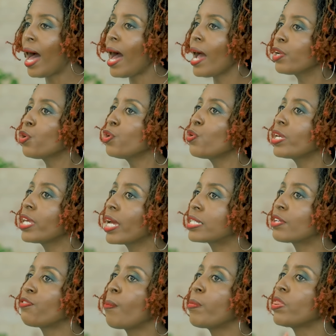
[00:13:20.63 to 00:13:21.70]
I don't know yet
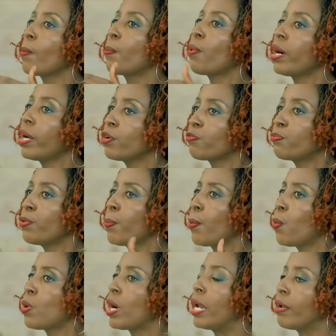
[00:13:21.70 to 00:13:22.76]
if I'm in the bracket of people
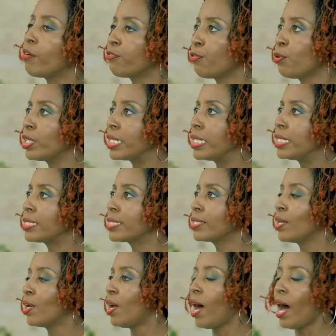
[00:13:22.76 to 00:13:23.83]
who can afford it,
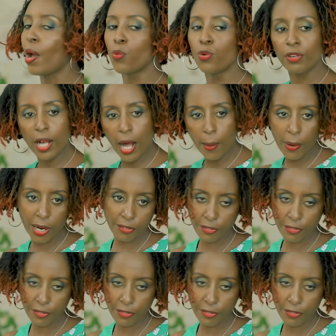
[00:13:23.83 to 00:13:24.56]
I will come and